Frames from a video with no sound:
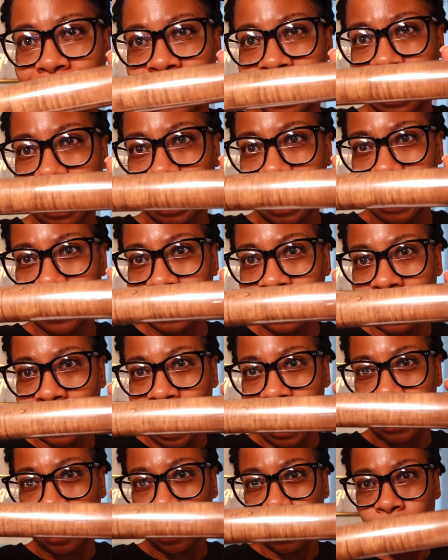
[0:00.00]
think I like the
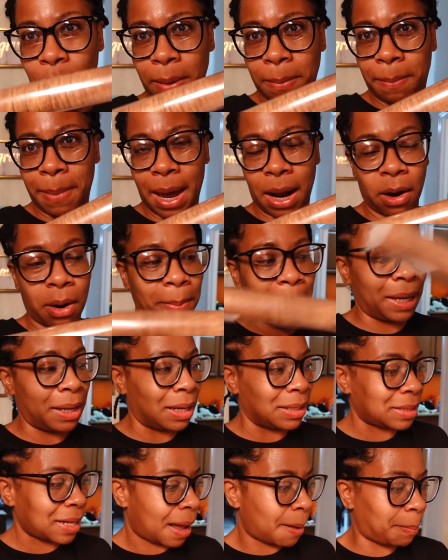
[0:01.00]
lighter one better
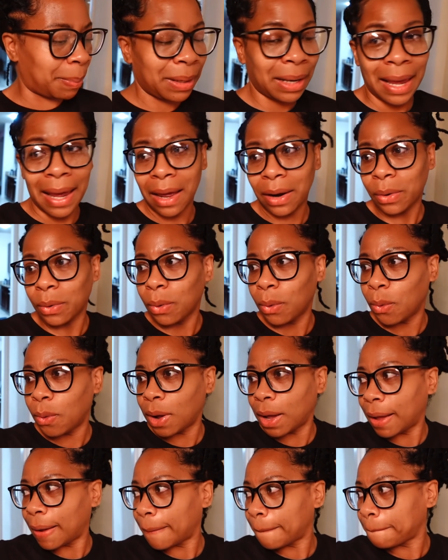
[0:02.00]
because I plan
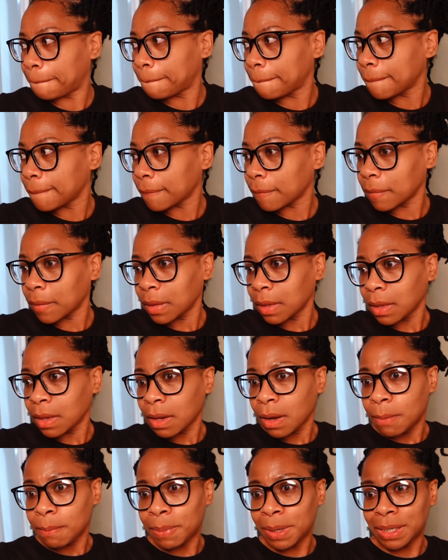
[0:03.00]
on
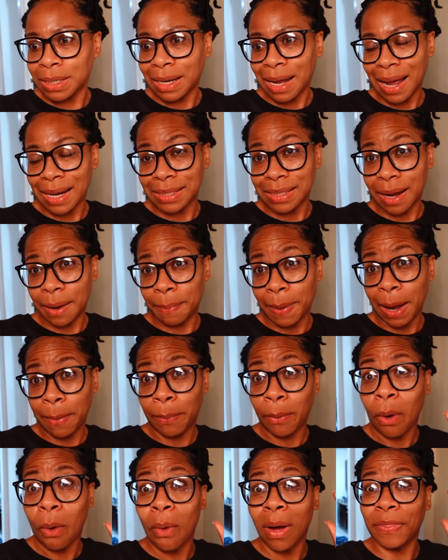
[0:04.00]
putting contact
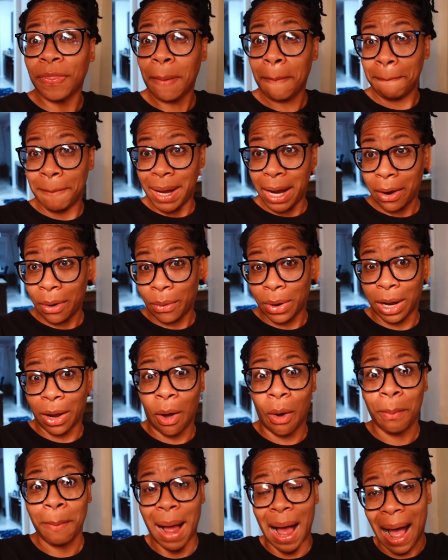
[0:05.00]
paper on the mirror,
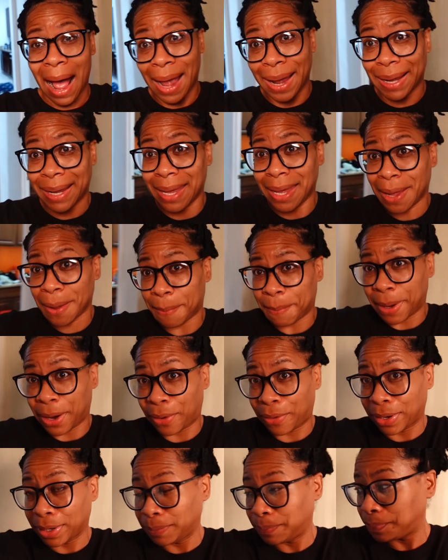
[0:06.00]
on my Ikea
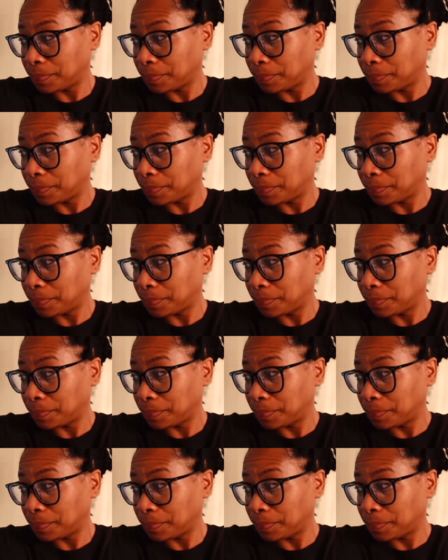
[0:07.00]
mirror.